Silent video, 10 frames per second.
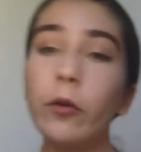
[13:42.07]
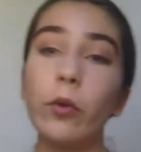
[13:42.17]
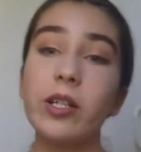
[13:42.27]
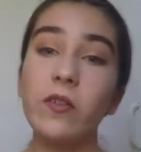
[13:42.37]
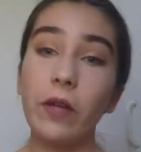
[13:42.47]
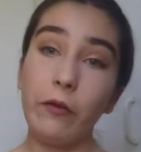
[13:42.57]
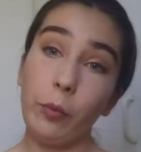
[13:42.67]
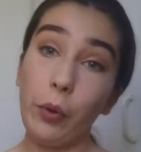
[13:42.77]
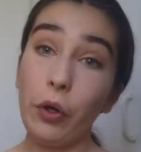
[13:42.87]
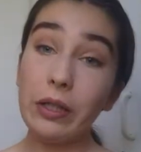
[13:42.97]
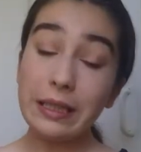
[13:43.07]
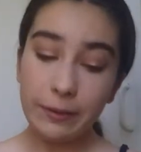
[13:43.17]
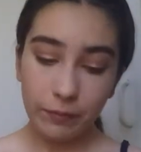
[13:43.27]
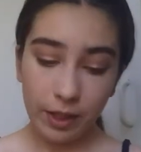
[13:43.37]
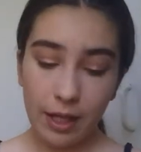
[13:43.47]
everyone's favorite part,
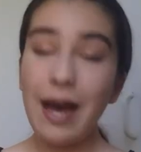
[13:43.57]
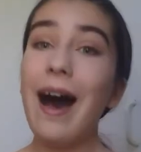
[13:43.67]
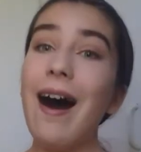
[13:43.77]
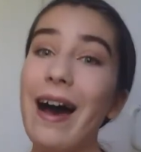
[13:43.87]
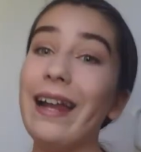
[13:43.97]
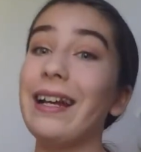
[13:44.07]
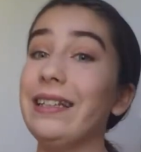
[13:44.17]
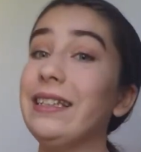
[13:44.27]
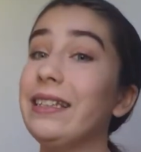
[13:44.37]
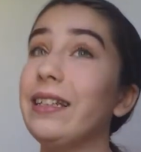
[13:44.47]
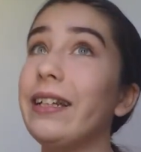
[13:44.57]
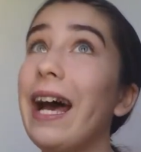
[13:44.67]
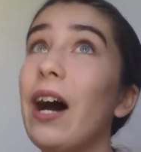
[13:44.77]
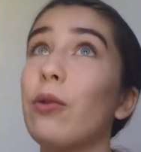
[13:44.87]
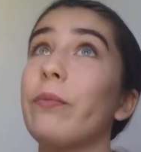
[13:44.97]
highlighting.
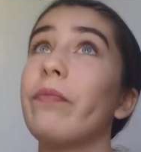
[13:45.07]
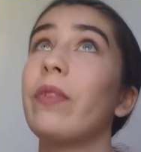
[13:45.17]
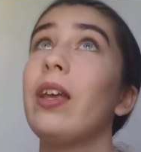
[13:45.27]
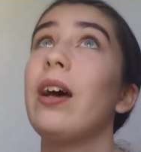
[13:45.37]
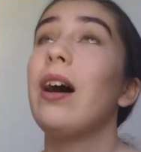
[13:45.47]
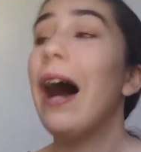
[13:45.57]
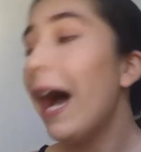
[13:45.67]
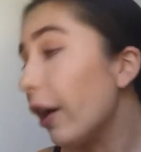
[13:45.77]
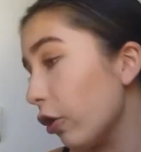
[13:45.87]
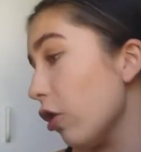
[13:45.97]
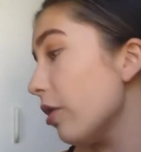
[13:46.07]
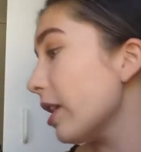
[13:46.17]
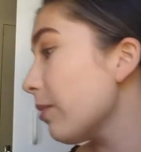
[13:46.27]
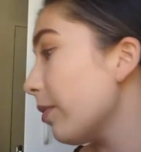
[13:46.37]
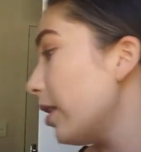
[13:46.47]
Now, I can't
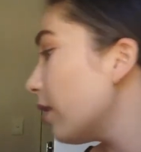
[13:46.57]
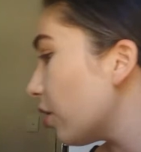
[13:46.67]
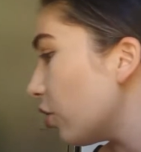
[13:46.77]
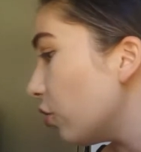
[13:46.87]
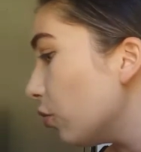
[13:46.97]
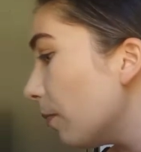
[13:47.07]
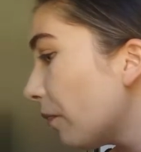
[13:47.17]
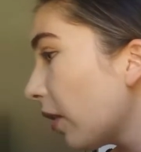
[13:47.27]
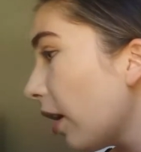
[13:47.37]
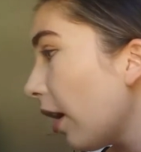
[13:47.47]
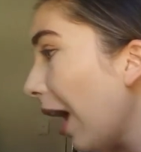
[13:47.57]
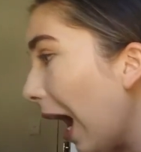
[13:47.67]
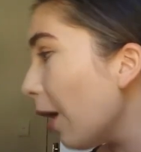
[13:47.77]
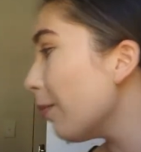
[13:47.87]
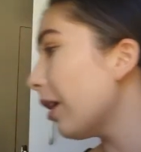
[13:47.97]
explain to you
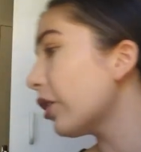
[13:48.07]
how